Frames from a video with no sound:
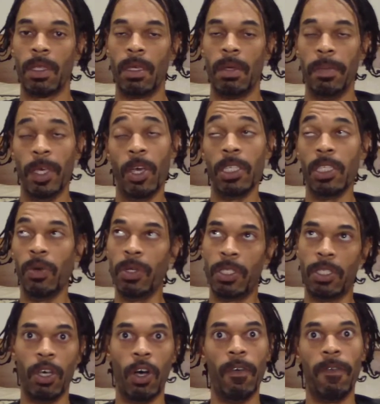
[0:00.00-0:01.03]
Because it was
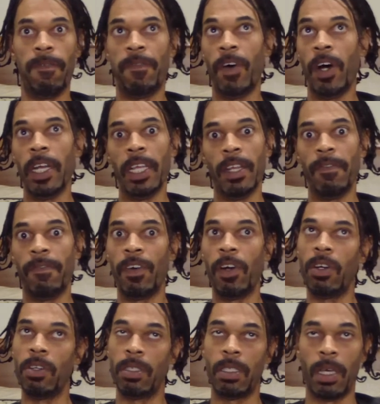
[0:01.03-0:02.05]
so funny the
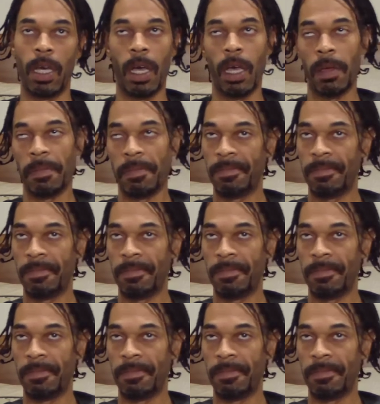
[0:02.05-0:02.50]
first time.